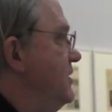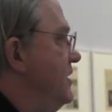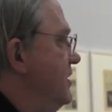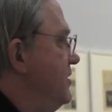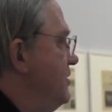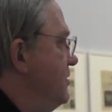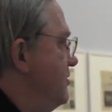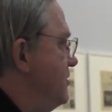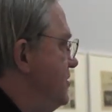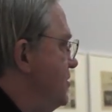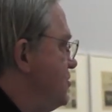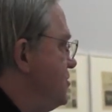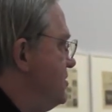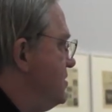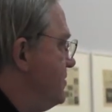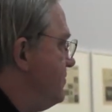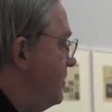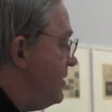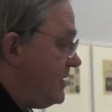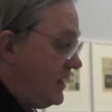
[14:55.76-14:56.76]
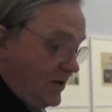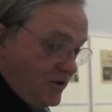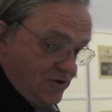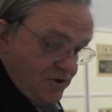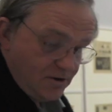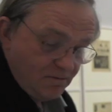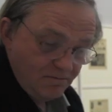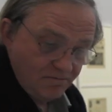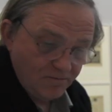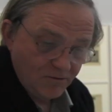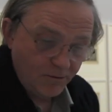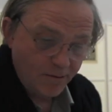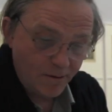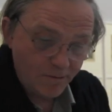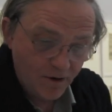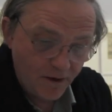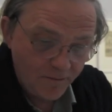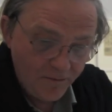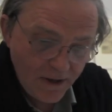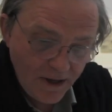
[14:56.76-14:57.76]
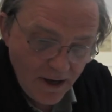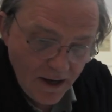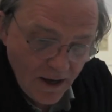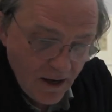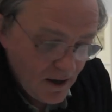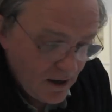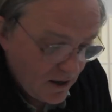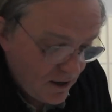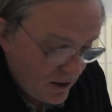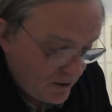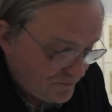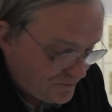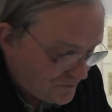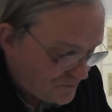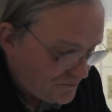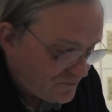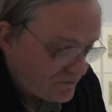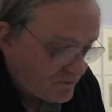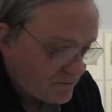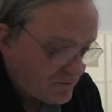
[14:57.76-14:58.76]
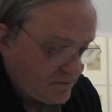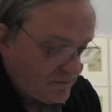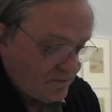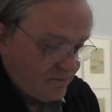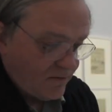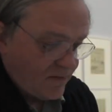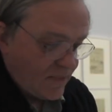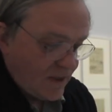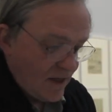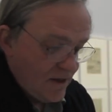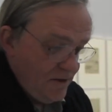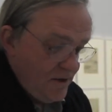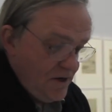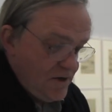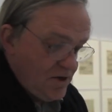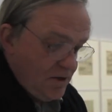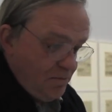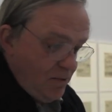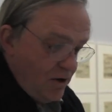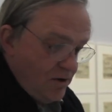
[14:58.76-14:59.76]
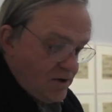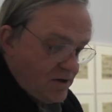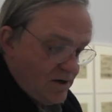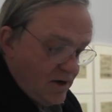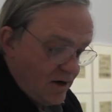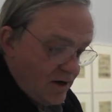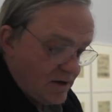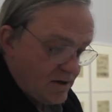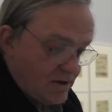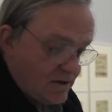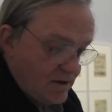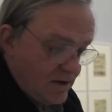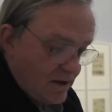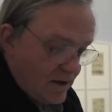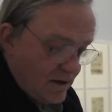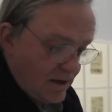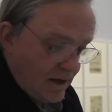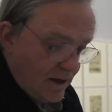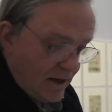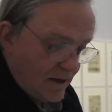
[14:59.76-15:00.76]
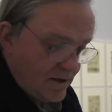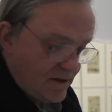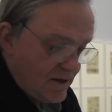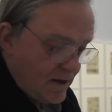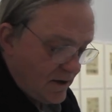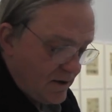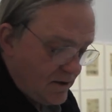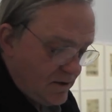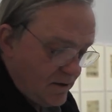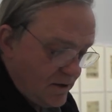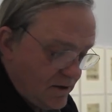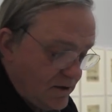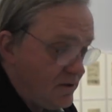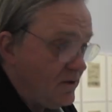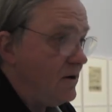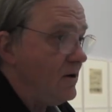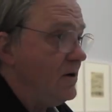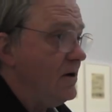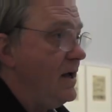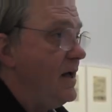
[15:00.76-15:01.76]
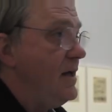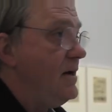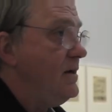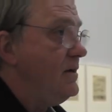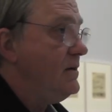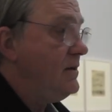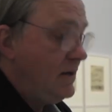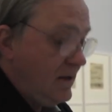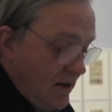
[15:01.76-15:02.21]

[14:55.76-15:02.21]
the theoreticians of our day should remember. Um, these are postcards that Ad sent to his daughter Anna,